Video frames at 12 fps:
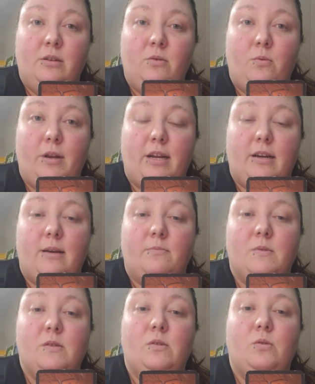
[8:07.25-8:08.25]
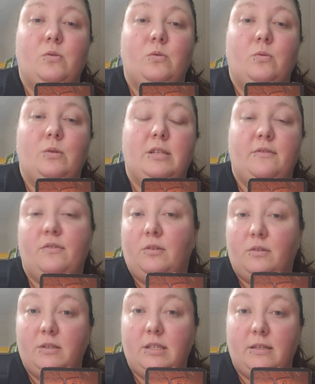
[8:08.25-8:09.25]
when it comes to
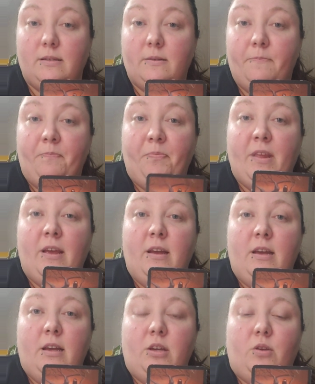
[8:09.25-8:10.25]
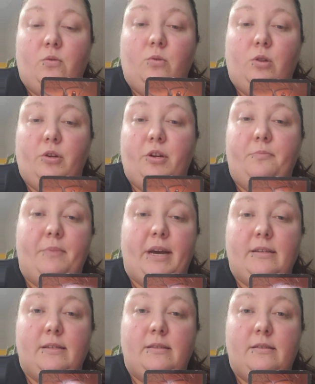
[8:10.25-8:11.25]
difficulties. You learn
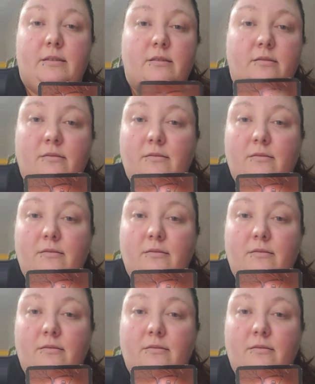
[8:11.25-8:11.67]
best